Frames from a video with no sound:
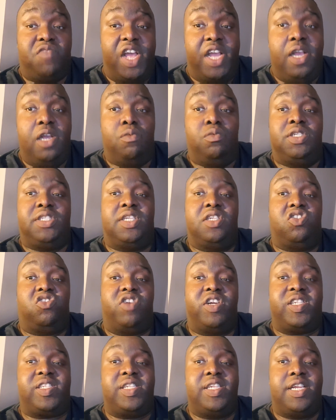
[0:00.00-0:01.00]
Wenger was
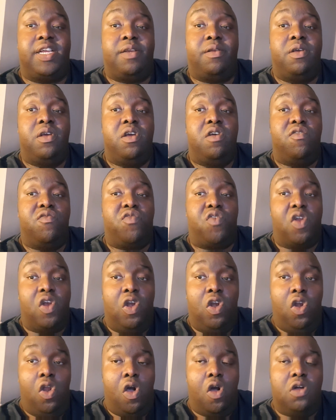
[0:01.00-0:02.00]
interested in for a
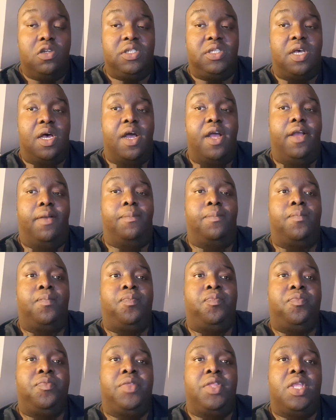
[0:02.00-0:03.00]
long time,
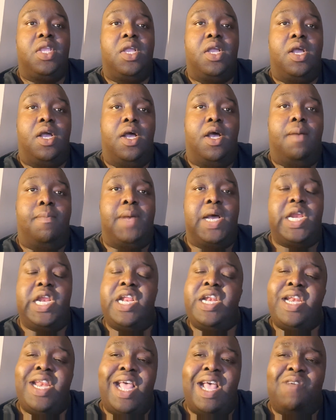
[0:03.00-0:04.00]
and it
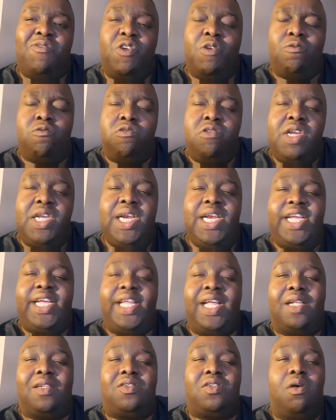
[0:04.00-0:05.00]
never really
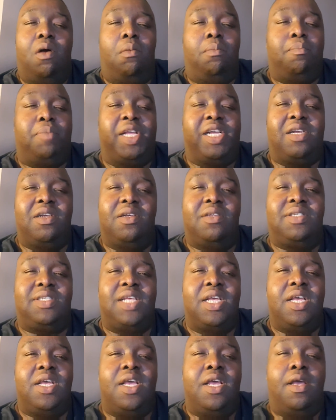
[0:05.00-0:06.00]
kicked on because
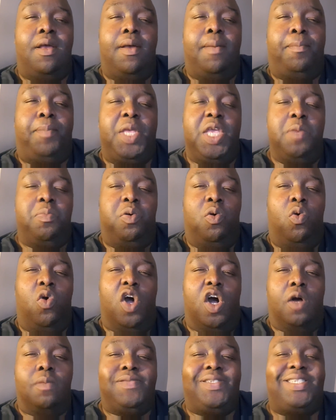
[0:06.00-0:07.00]
people
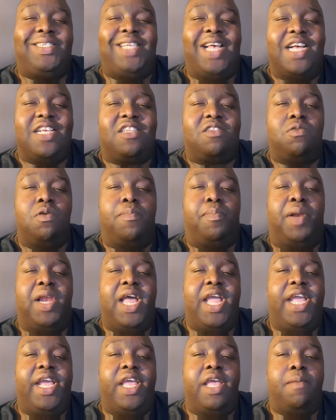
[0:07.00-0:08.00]
were obsessed with
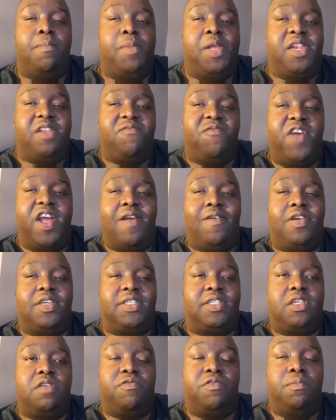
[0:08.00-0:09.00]
playing him in various
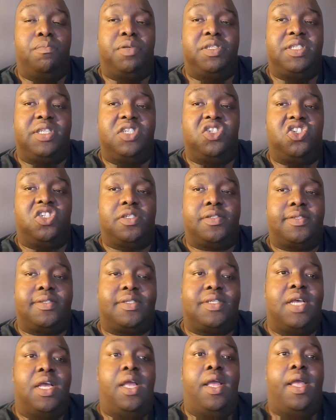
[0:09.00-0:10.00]
different positions,